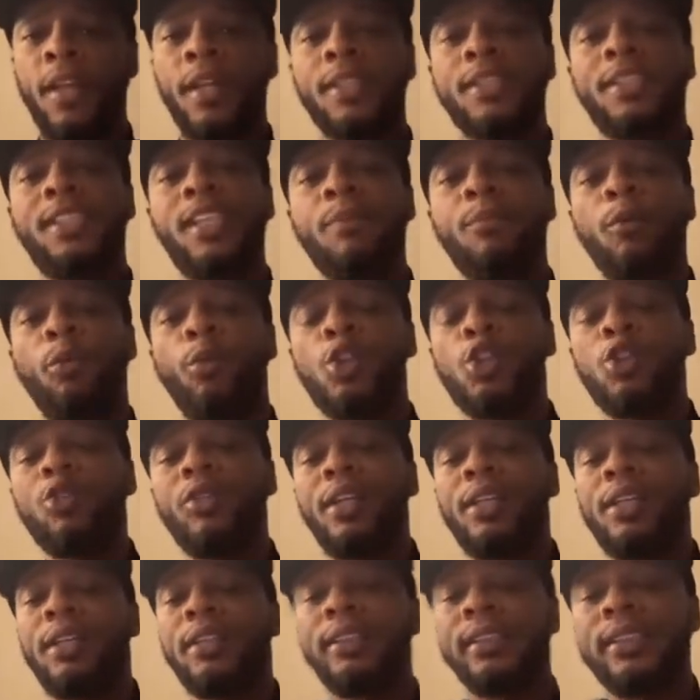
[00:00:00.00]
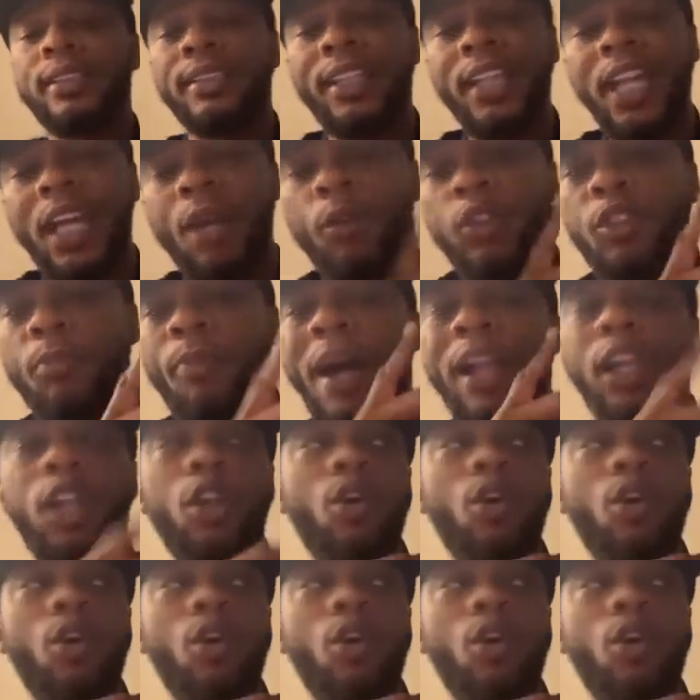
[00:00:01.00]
See, but what you didn't understand was my